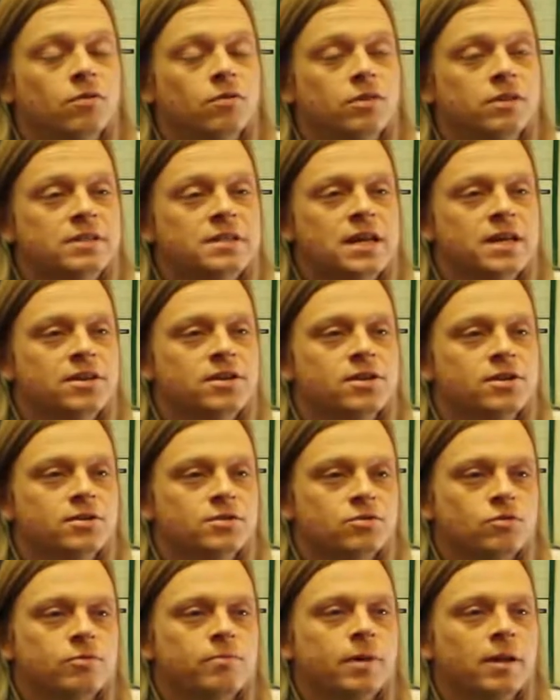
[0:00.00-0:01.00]
the 10 years
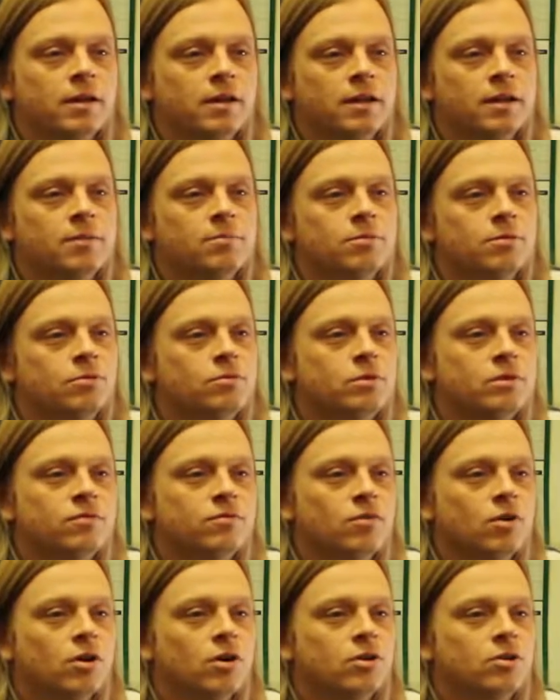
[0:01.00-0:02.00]
that we've been a label, we've
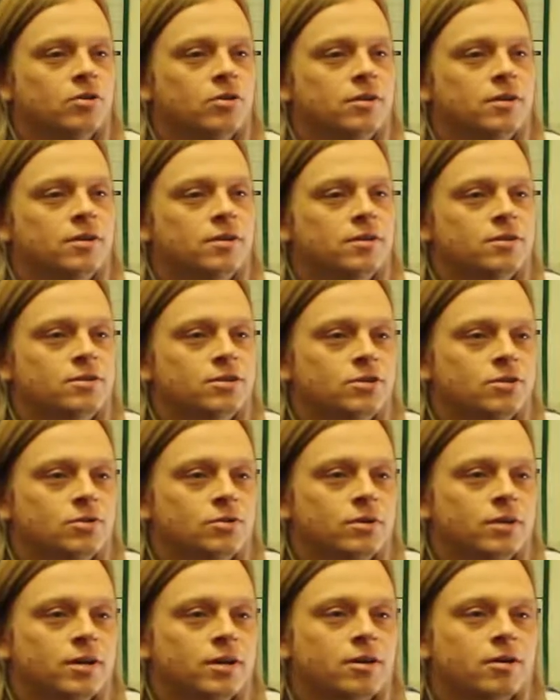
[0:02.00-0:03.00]
grown
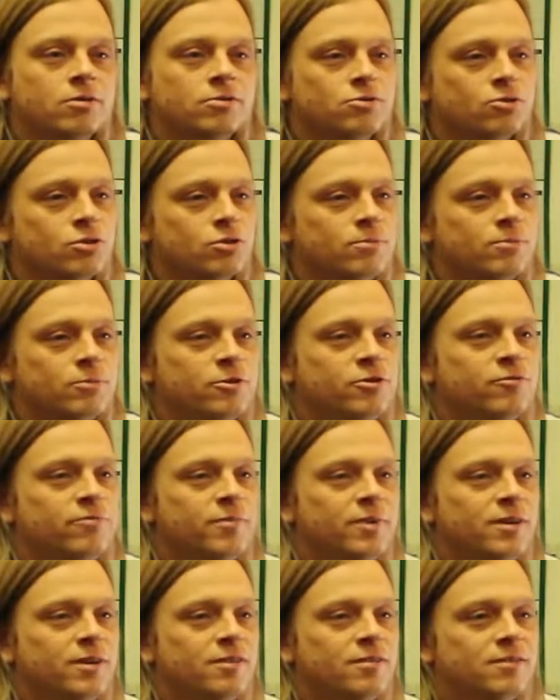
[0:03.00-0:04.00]
into a cultural
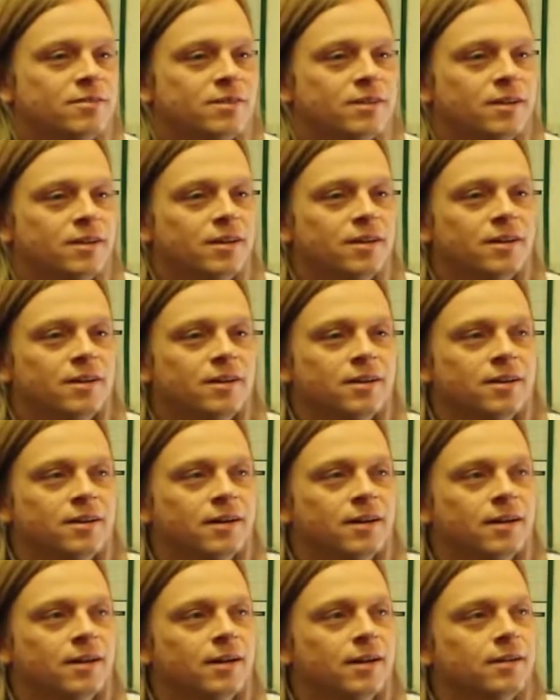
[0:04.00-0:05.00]
movement and
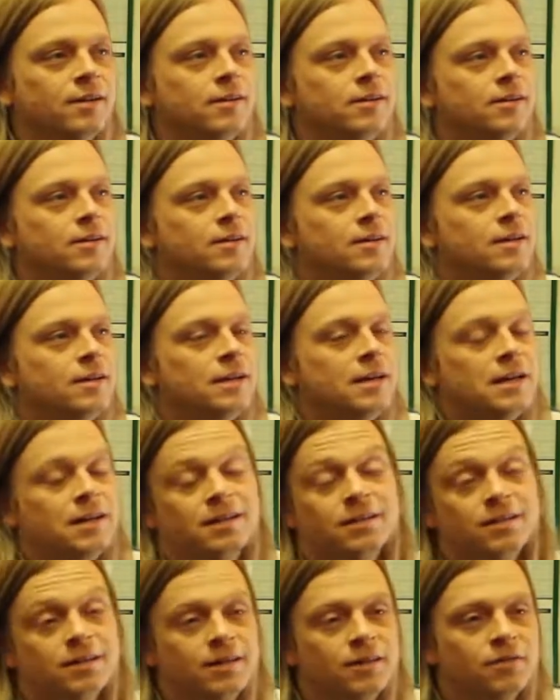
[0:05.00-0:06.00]

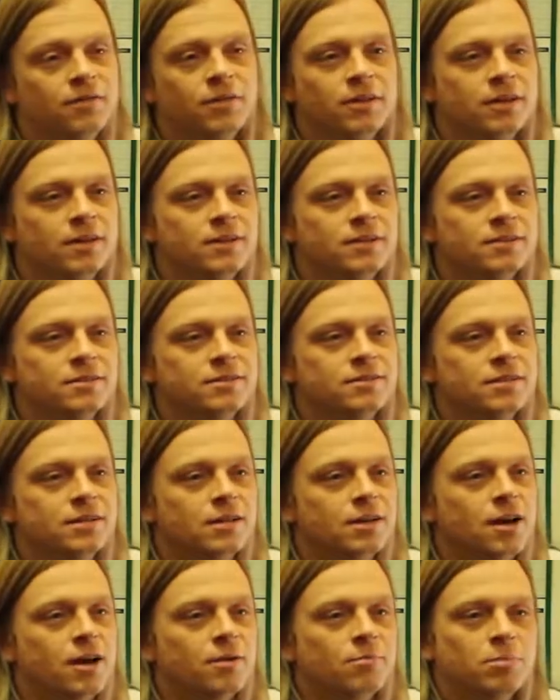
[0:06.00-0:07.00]
done things
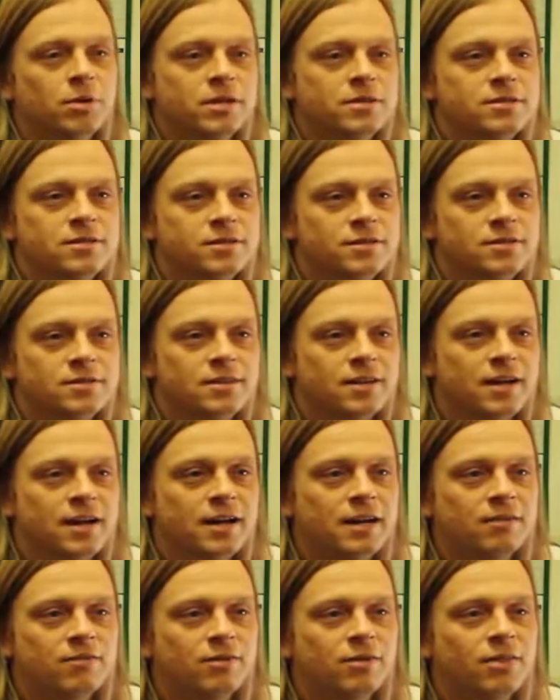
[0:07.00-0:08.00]
and gone places that I
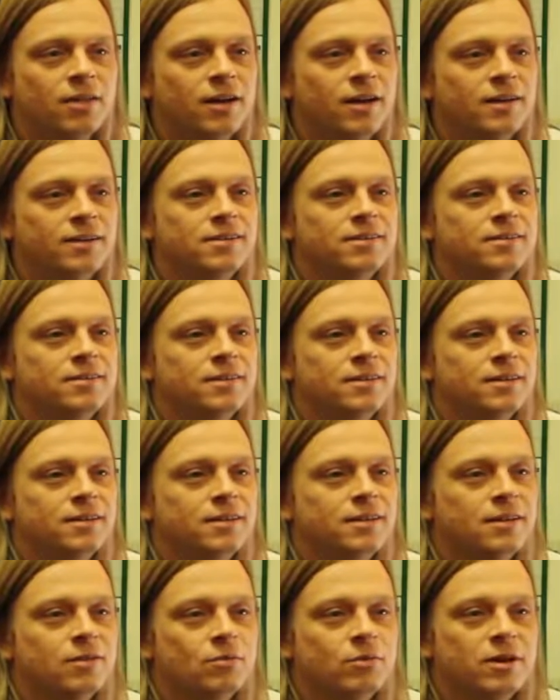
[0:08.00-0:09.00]
never thought
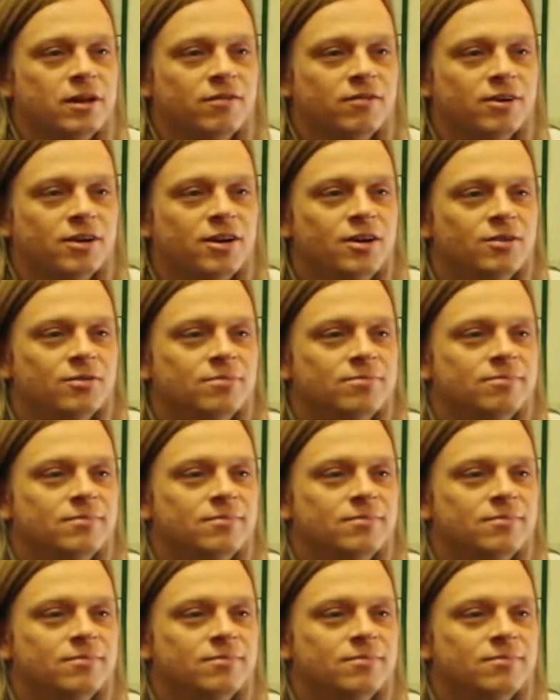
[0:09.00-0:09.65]
that we'd ever go.